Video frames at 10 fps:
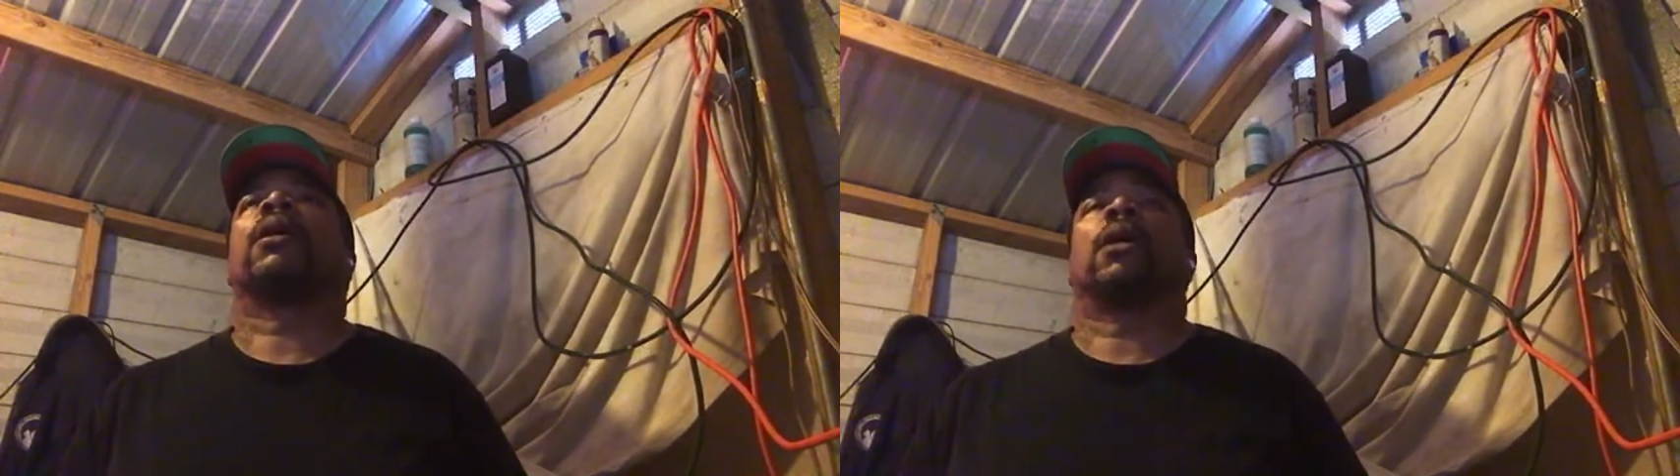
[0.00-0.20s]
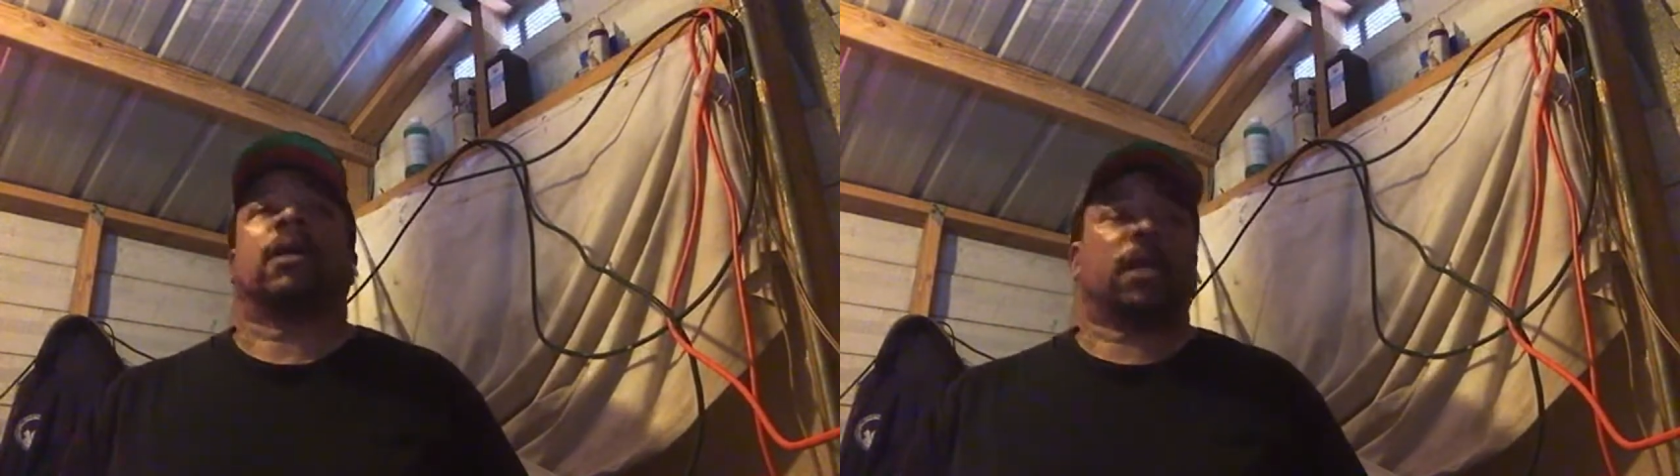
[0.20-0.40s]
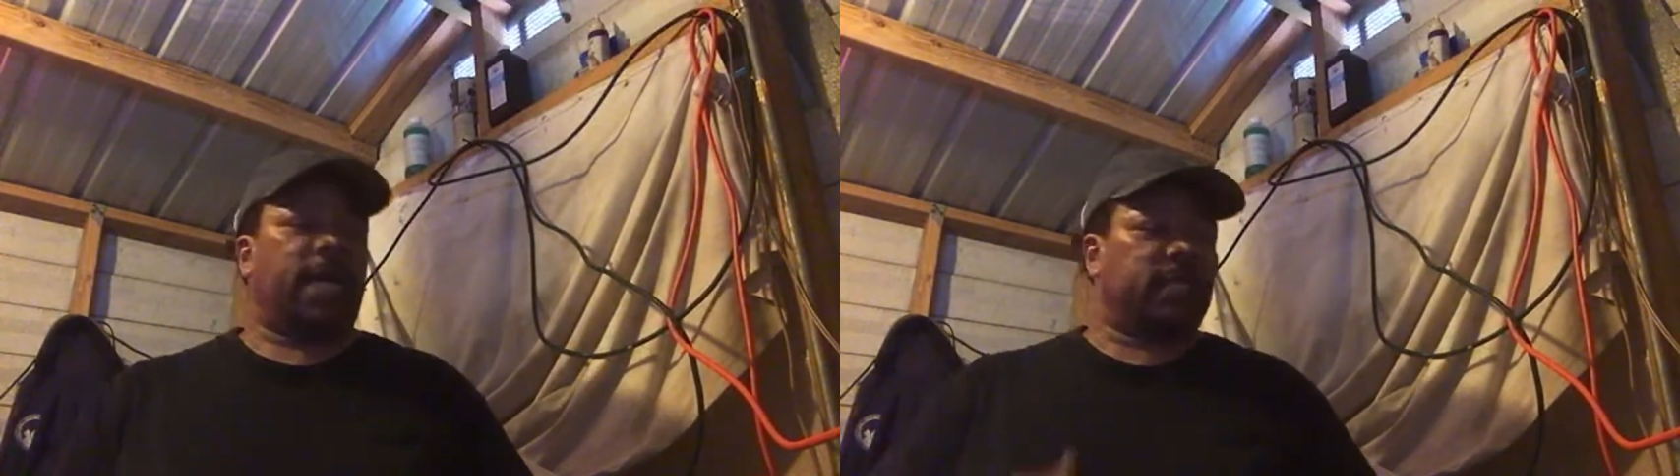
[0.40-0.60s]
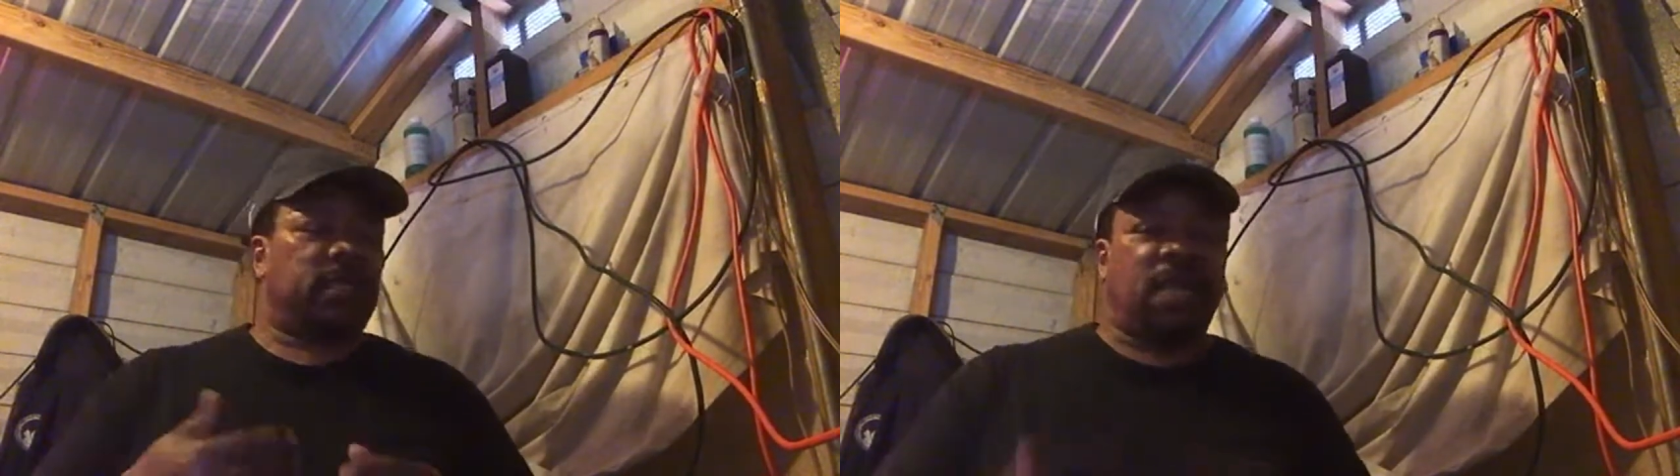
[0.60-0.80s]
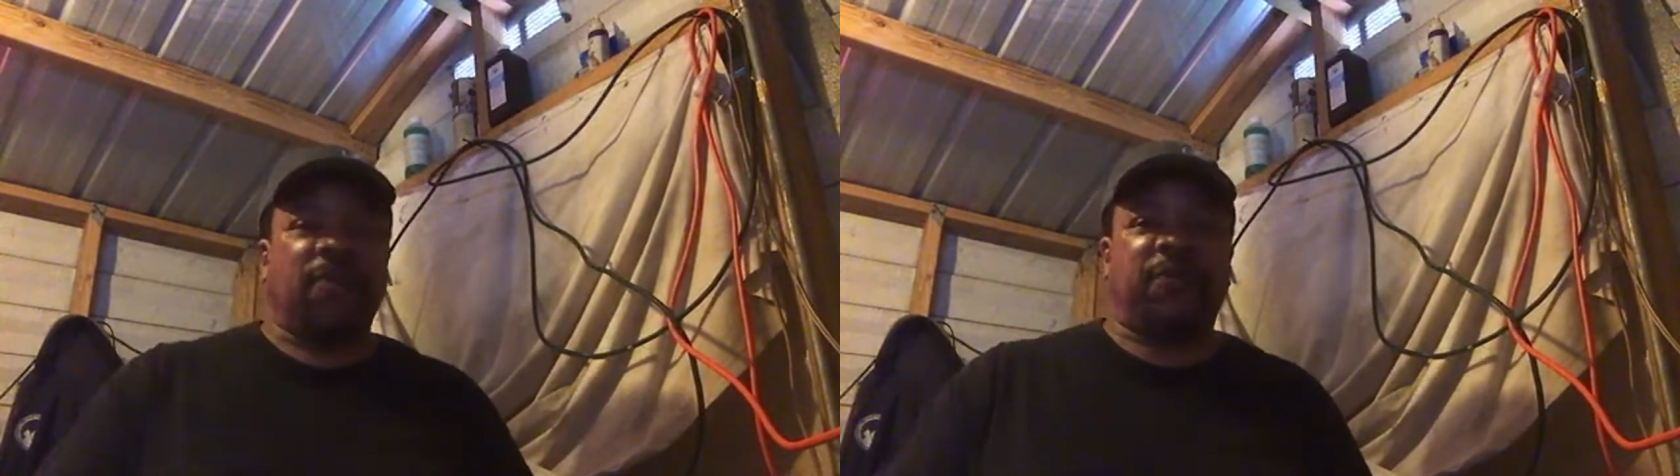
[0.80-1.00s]
got
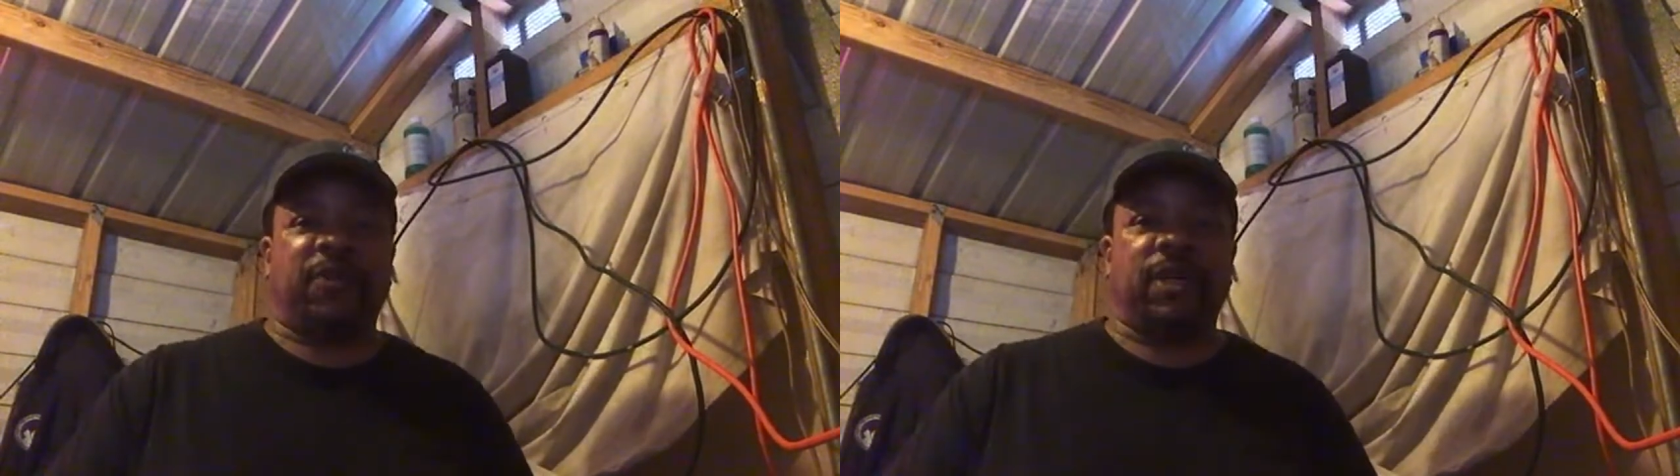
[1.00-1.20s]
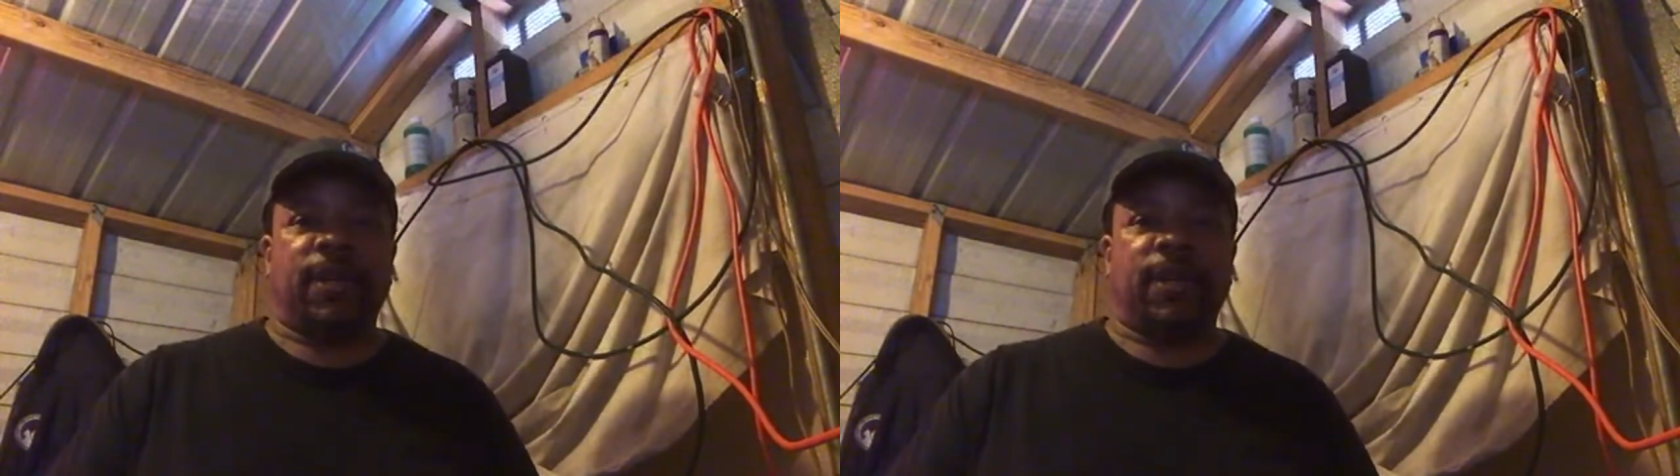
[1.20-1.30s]
different